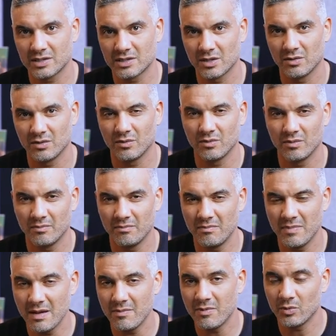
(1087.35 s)
So
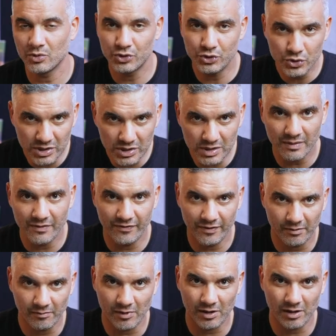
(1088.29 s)
maybe we'll do some
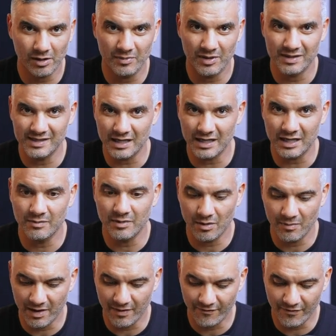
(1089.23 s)
affiliate marketing, but it's not going to be
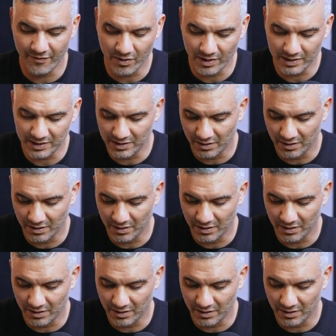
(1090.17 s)
our main focus.